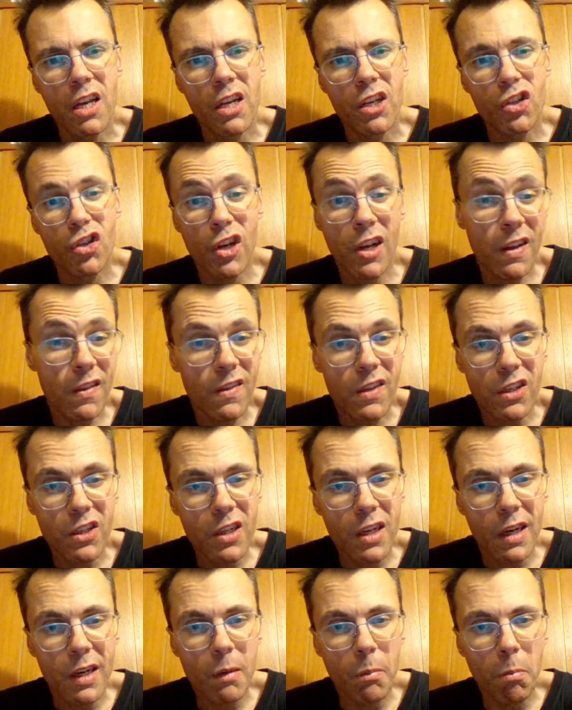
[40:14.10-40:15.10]
She had this
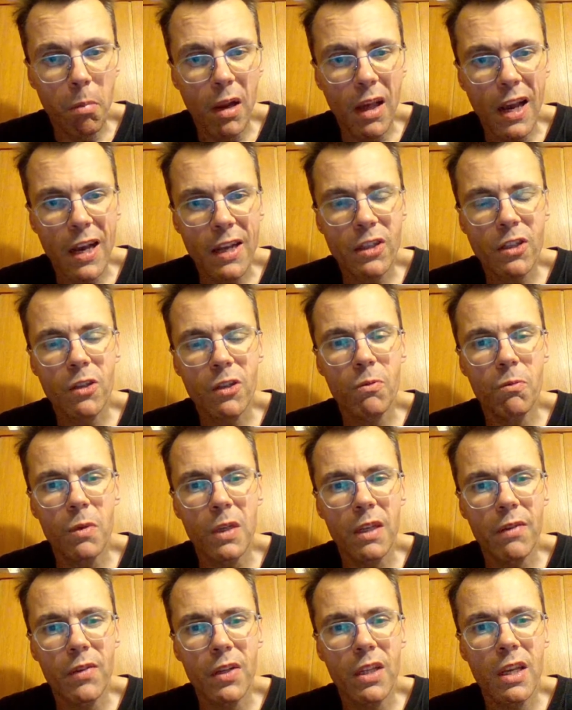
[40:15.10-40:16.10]
kind of blasts
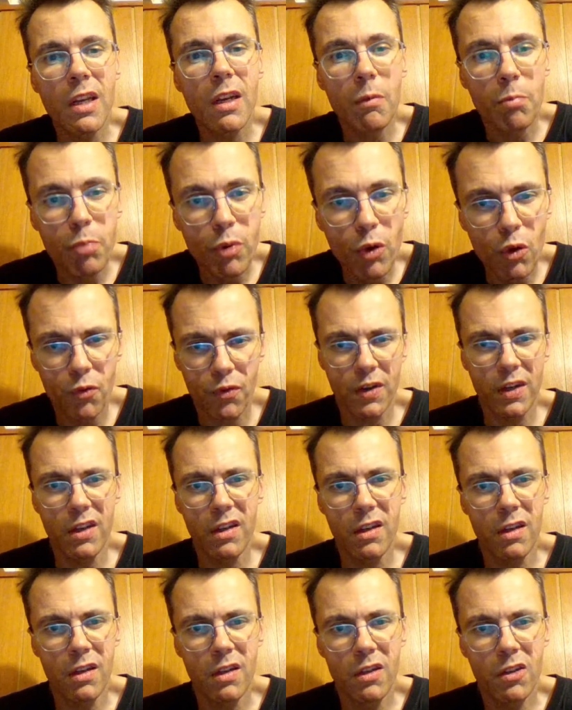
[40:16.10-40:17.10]
whenever they approve
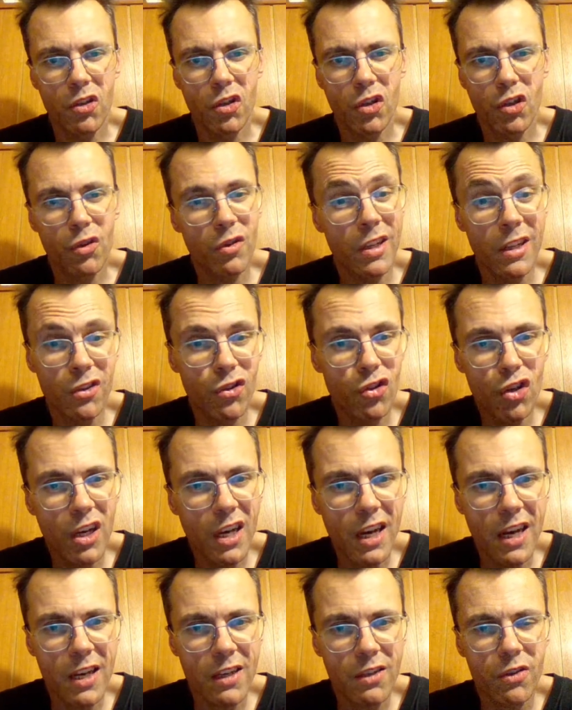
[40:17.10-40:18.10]
her, so then she
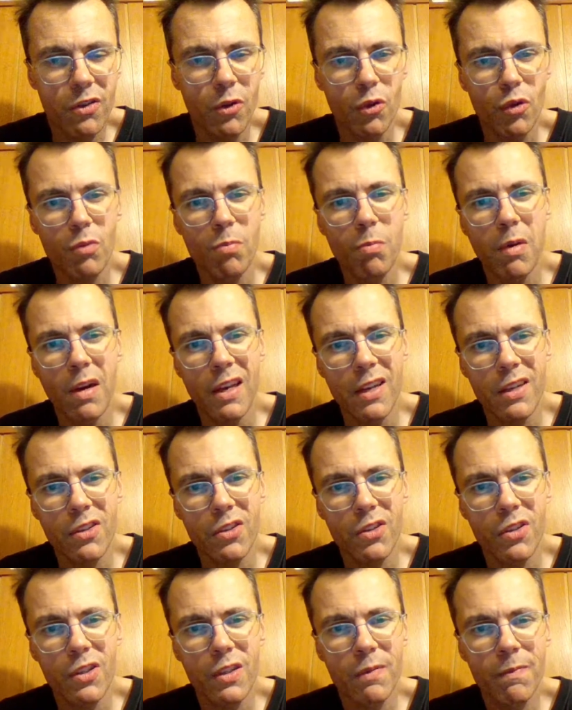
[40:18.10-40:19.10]
has those
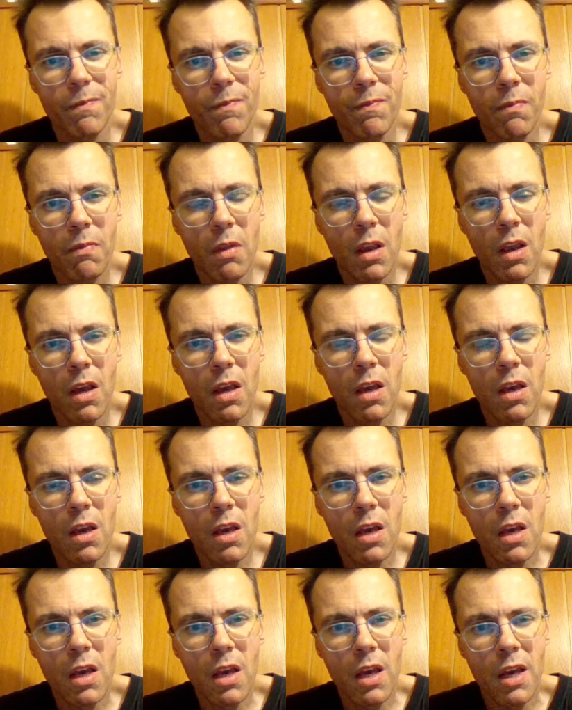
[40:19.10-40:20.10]
blasts.
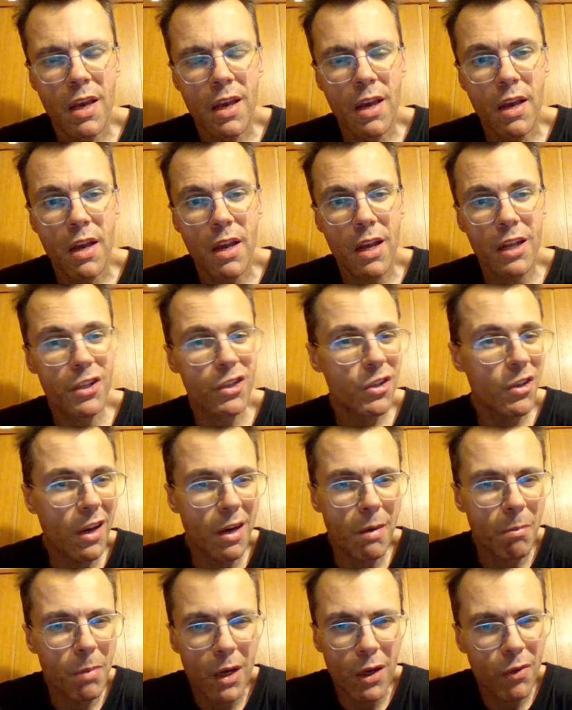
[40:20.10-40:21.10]
It's not
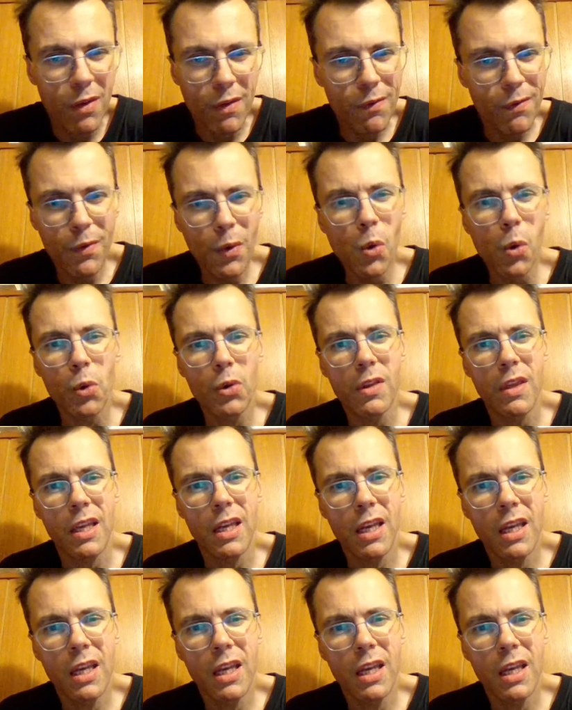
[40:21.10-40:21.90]
about the food.